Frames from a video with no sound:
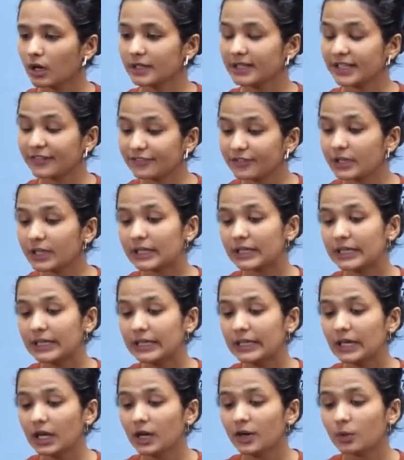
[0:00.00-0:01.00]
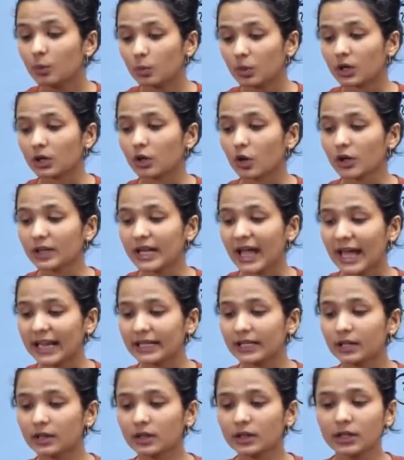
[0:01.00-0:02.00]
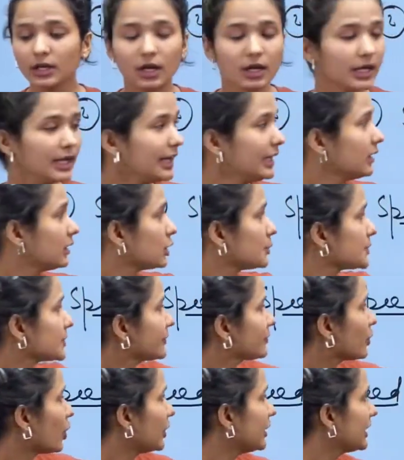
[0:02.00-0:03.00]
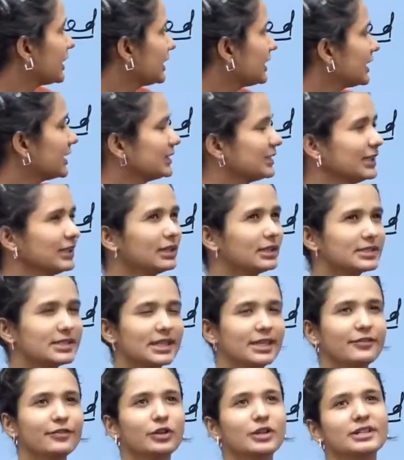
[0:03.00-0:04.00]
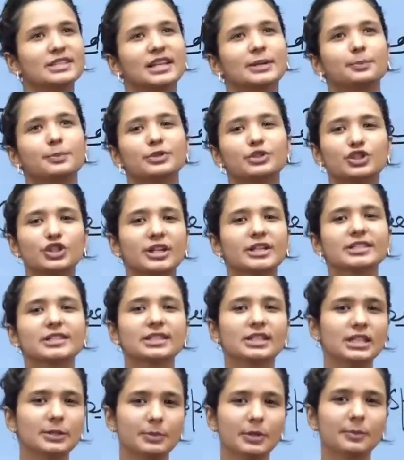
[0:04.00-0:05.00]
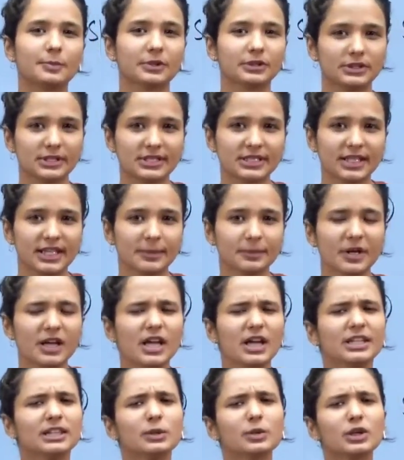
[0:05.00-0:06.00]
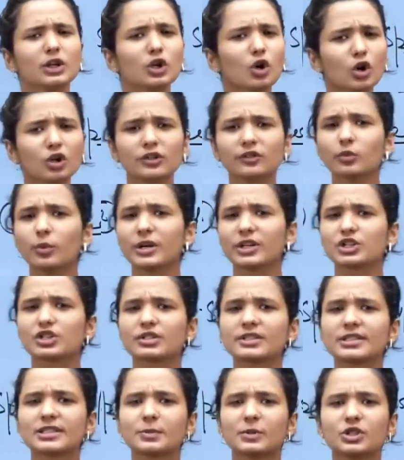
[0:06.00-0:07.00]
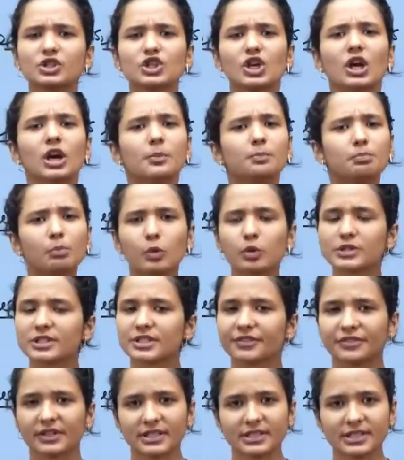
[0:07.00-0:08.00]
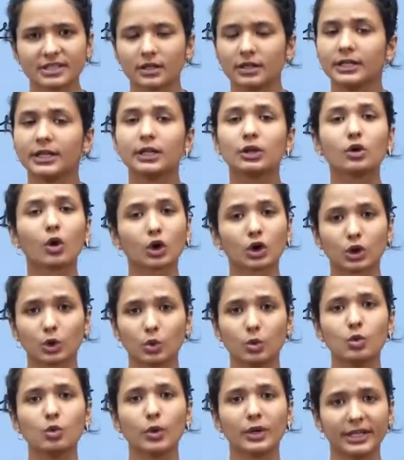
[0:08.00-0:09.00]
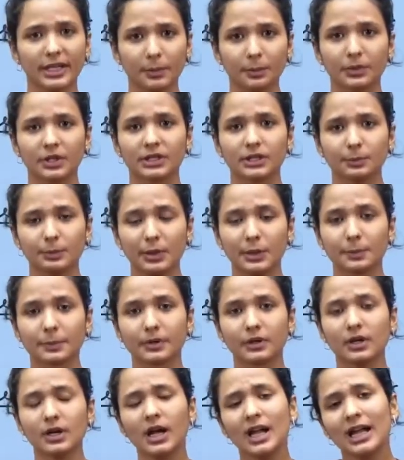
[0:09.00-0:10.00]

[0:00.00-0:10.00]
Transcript: definitely work on. And here, In terms of content, I think, say for example, GS3 paper this time, there were a lot of questions which most of us did not know who attempted the paper.